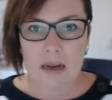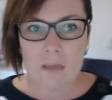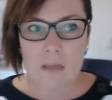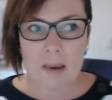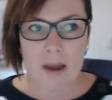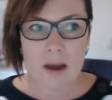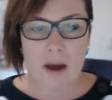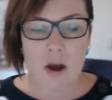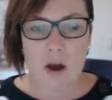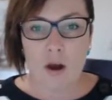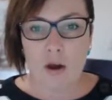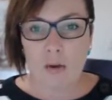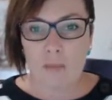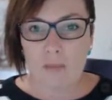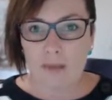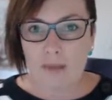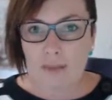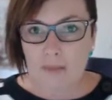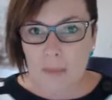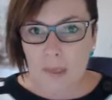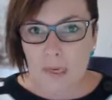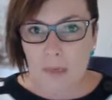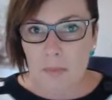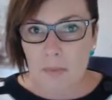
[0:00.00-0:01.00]
about
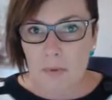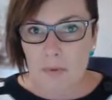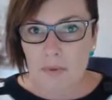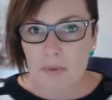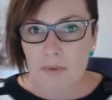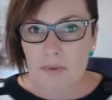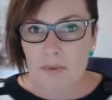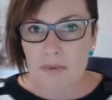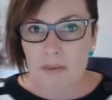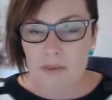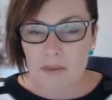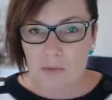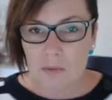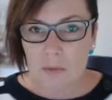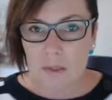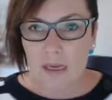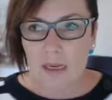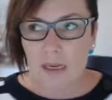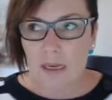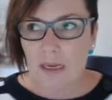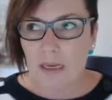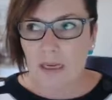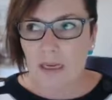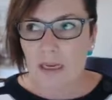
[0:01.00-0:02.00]
homeless people this
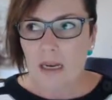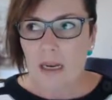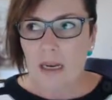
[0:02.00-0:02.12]
week.